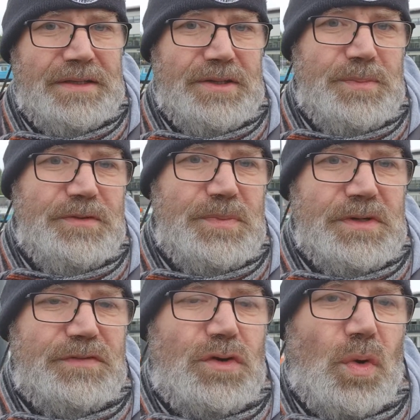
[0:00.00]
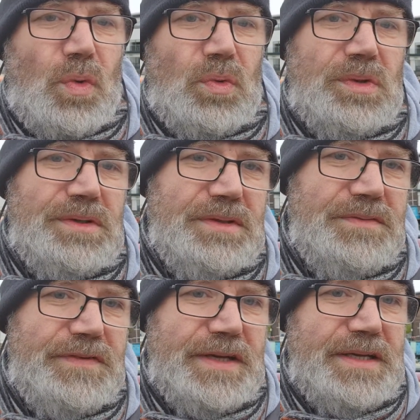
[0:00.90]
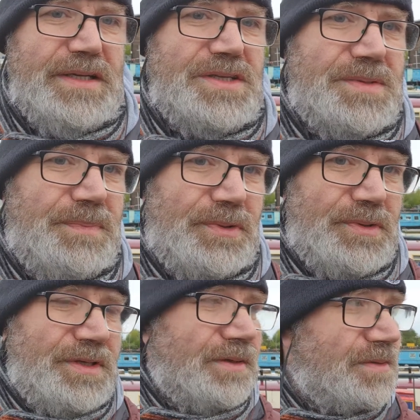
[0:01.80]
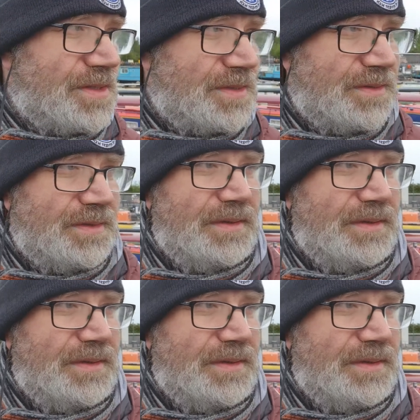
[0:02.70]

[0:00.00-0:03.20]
The movement of coal and various products